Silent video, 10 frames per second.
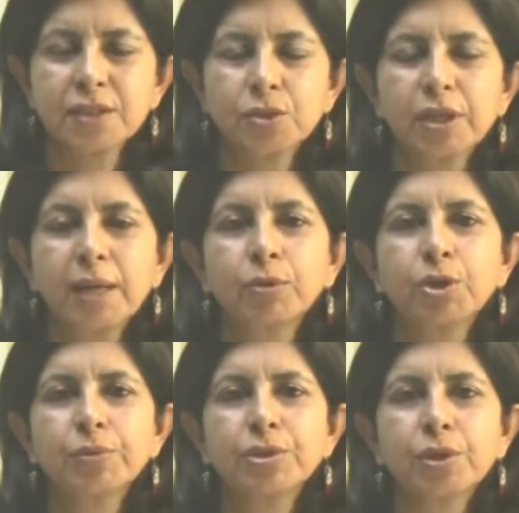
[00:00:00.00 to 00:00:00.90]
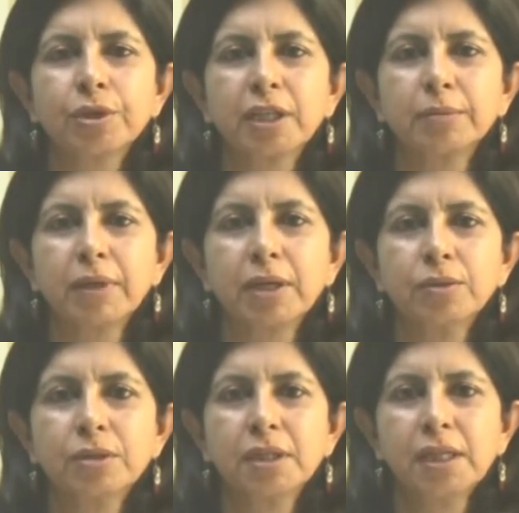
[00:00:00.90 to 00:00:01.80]
Today I'm going to be talking
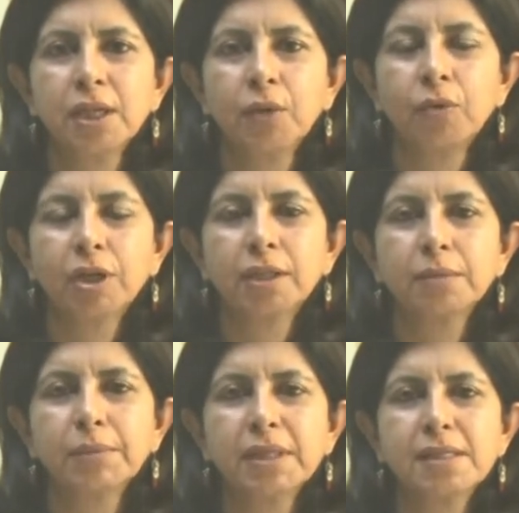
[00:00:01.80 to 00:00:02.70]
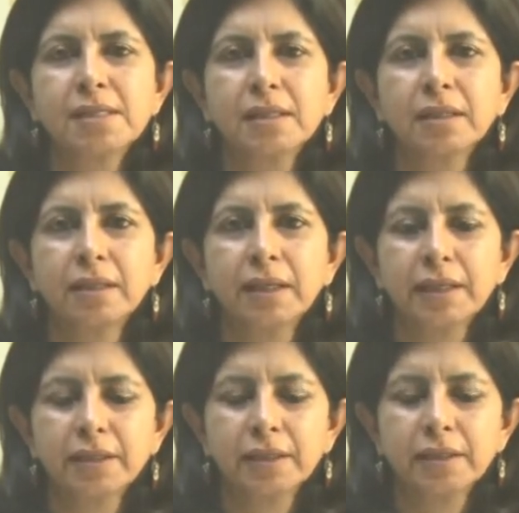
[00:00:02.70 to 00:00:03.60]
about what are the myths
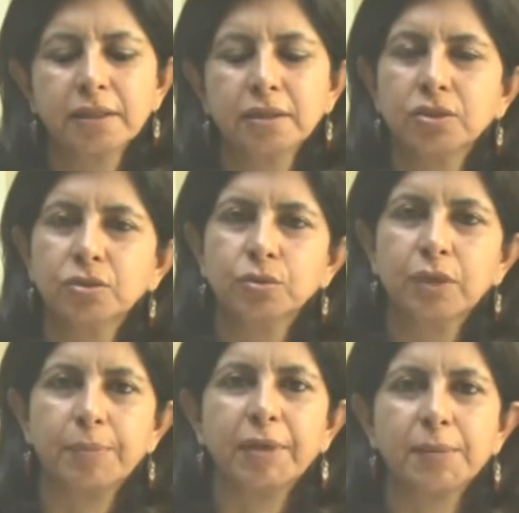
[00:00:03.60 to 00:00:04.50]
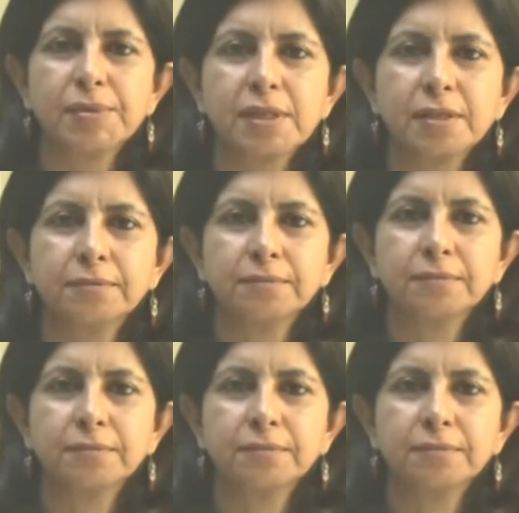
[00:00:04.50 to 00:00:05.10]
related to epilepsy.